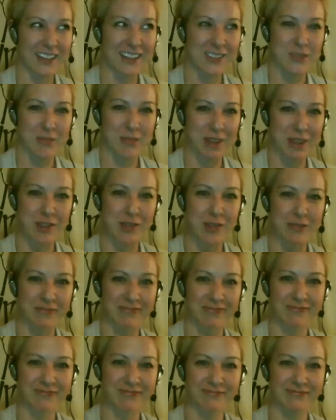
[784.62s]
Not so much.
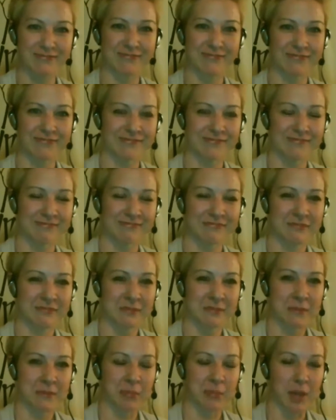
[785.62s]

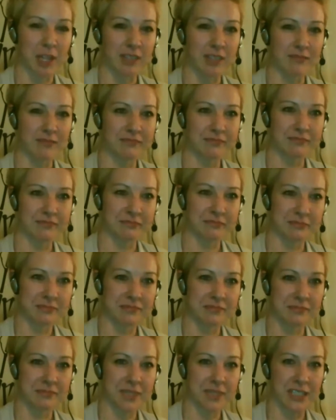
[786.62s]
But
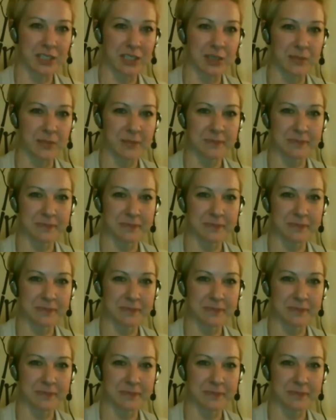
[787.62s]
I don't know.